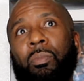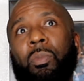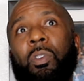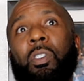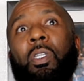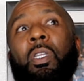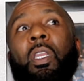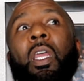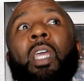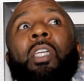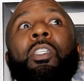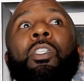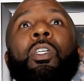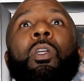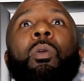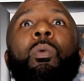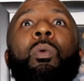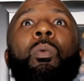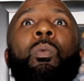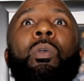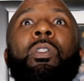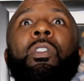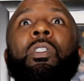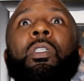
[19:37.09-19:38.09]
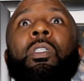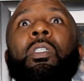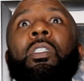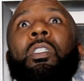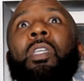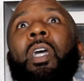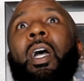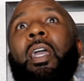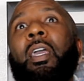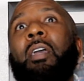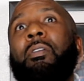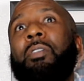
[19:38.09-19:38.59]
The next year we went to the
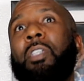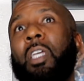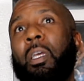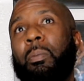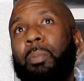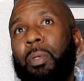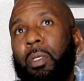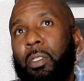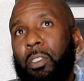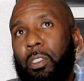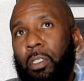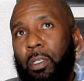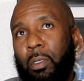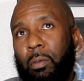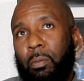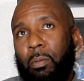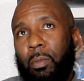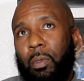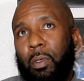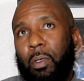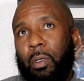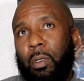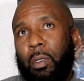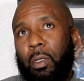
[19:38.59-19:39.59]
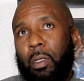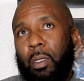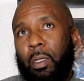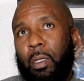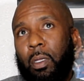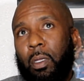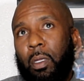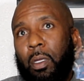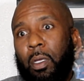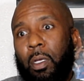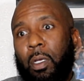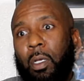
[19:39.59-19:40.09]
CIF championship.
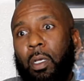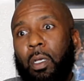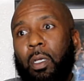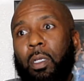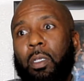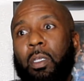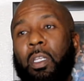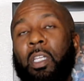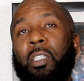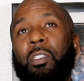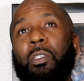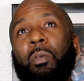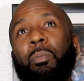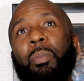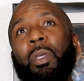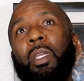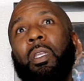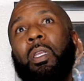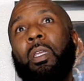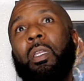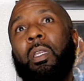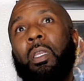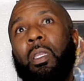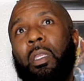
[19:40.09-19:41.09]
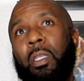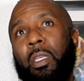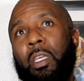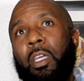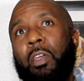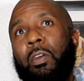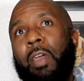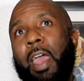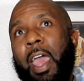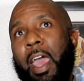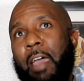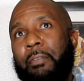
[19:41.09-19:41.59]
This will be the
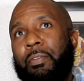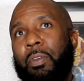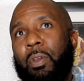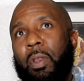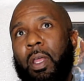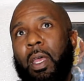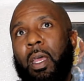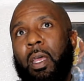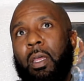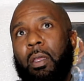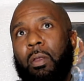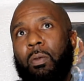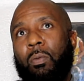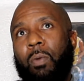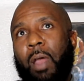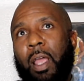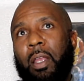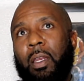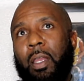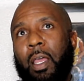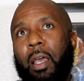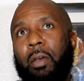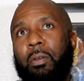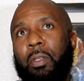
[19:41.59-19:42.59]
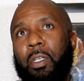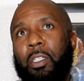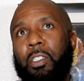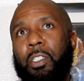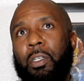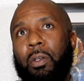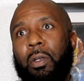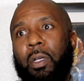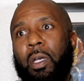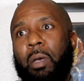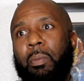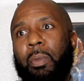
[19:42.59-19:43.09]
year after that. Right now, this
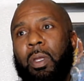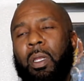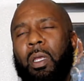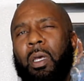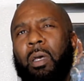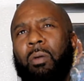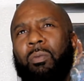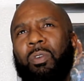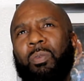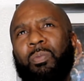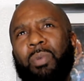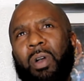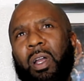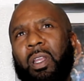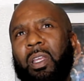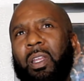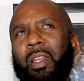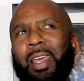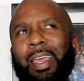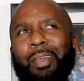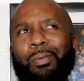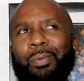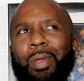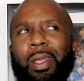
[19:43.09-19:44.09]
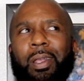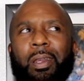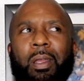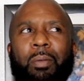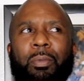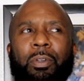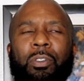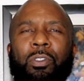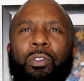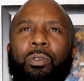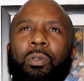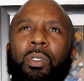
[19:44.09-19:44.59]
year coming up, we probably like ranked
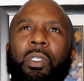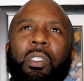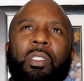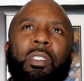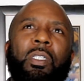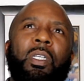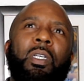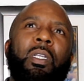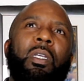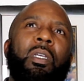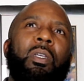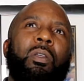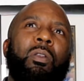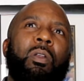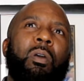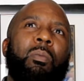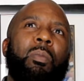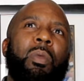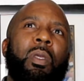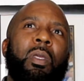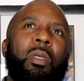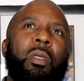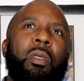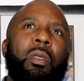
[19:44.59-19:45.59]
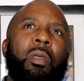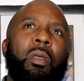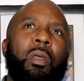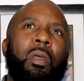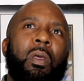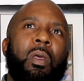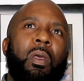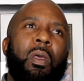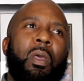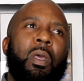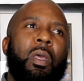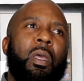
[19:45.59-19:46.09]
number 2 in the city. You know what I mean?
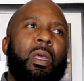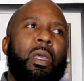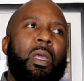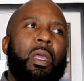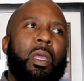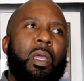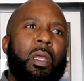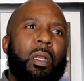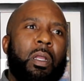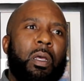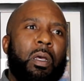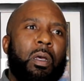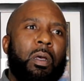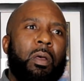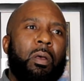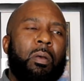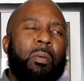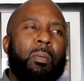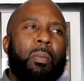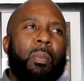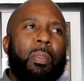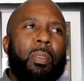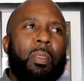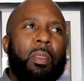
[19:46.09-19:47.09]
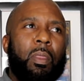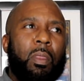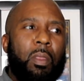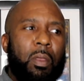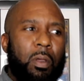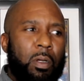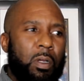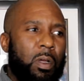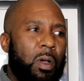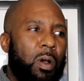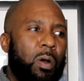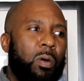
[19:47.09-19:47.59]
And
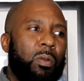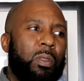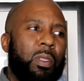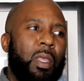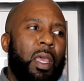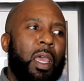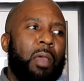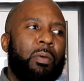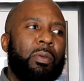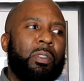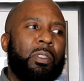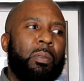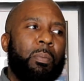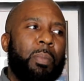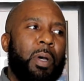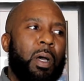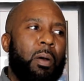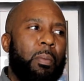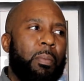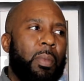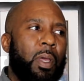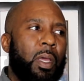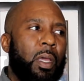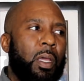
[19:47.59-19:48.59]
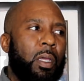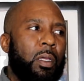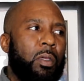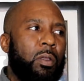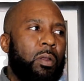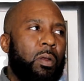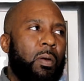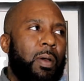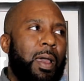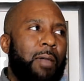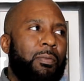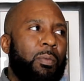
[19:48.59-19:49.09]
the whole thing was about, man, you
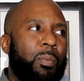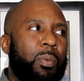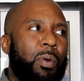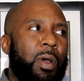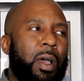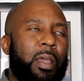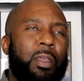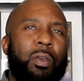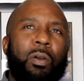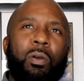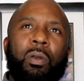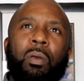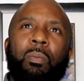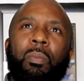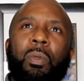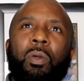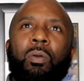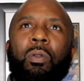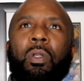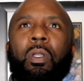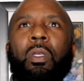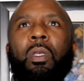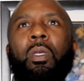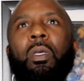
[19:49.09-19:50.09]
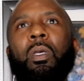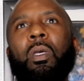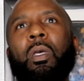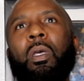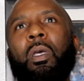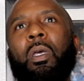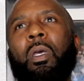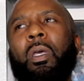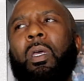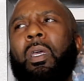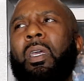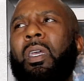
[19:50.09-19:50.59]
know, having pride in your community
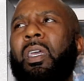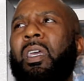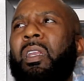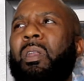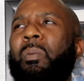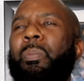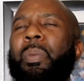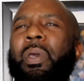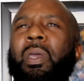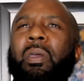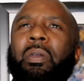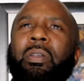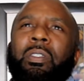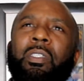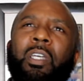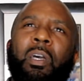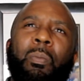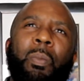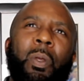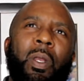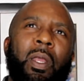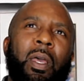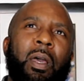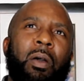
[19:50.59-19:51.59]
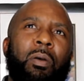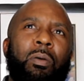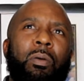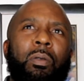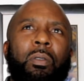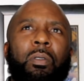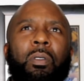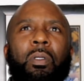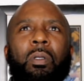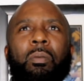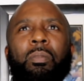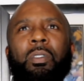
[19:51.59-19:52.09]
and the parents coming out.
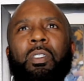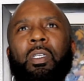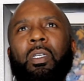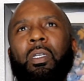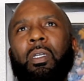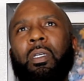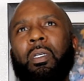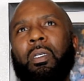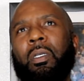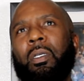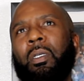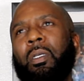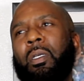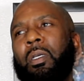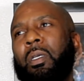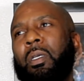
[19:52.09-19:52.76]
You know what I'm saying?